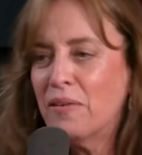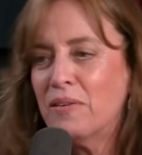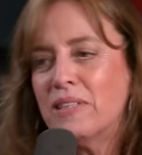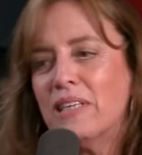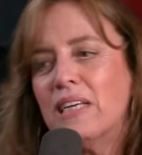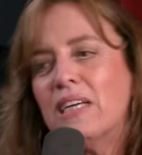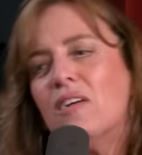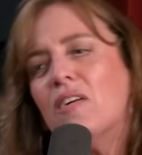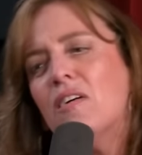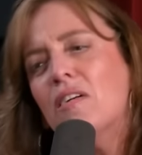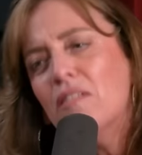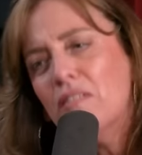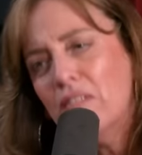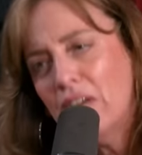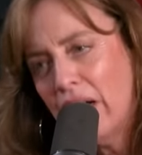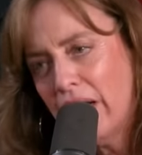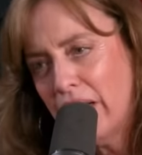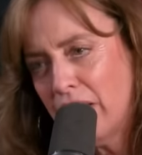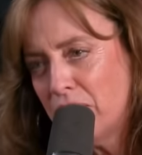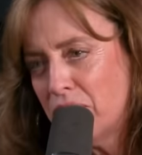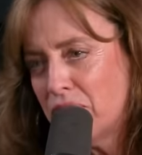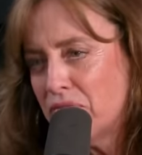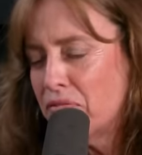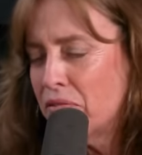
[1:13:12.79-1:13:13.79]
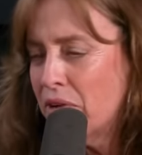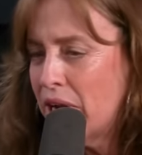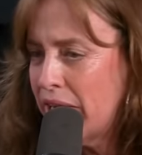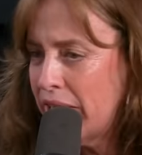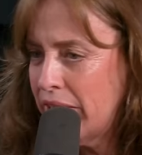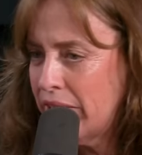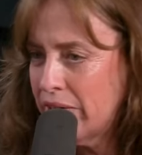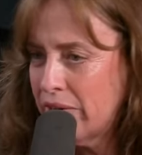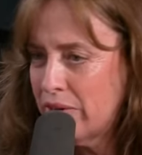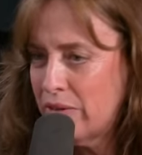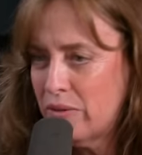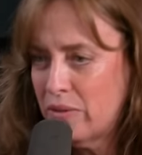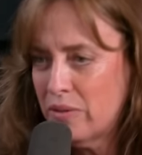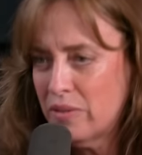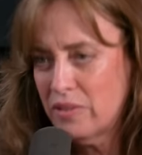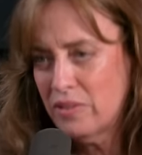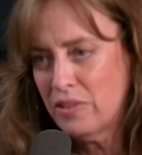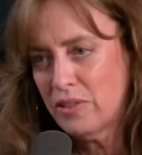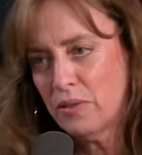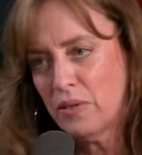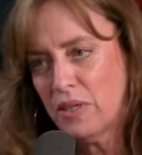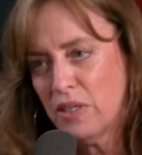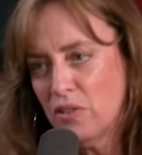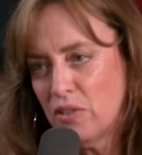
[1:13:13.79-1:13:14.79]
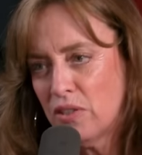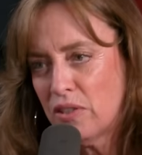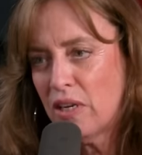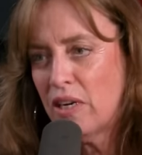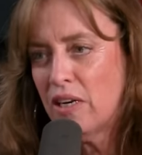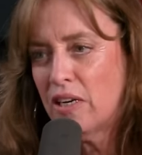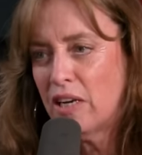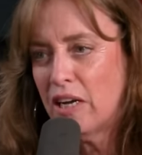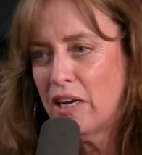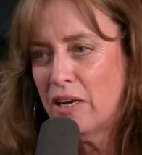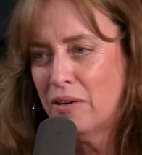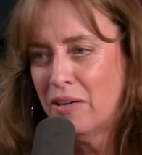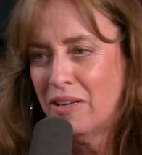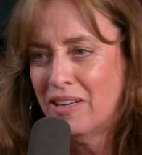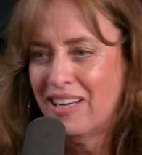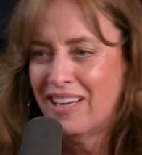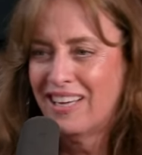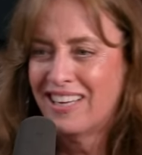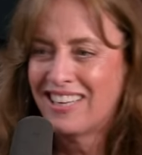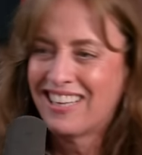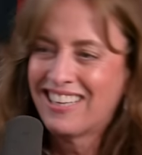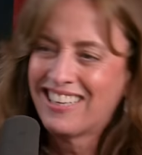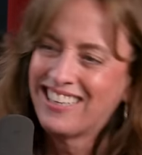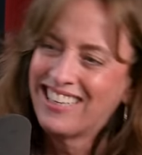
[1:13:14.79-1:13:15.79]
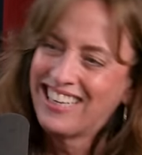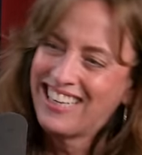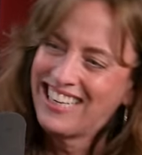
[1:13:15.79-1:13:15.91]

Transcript: I was like, all right, Fredo. That's and so a Philly I'm going to call off.